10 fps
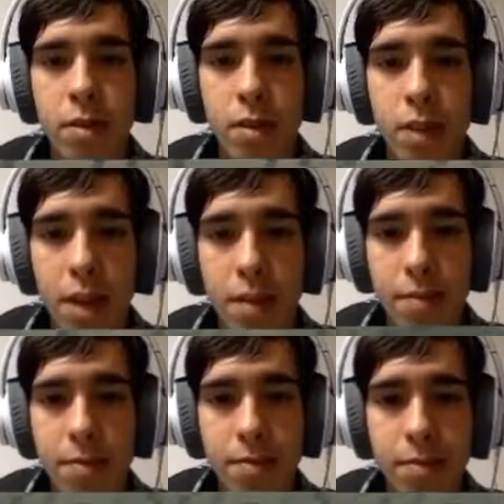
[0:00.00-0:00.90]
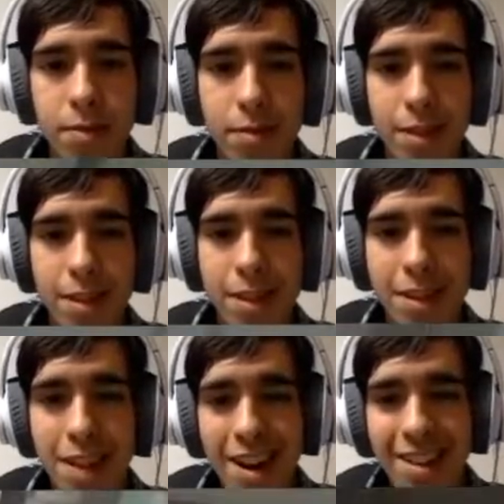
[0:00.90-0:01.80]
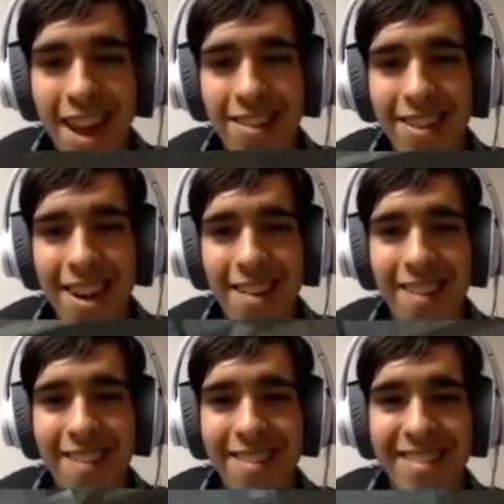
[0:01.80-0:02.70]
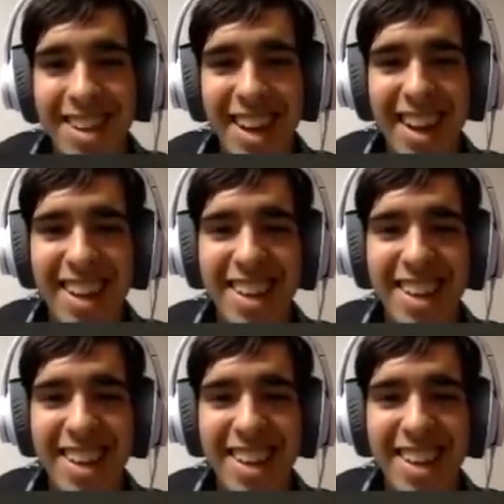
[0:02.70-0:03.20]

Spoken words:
Yeah. Got it down now. Okay.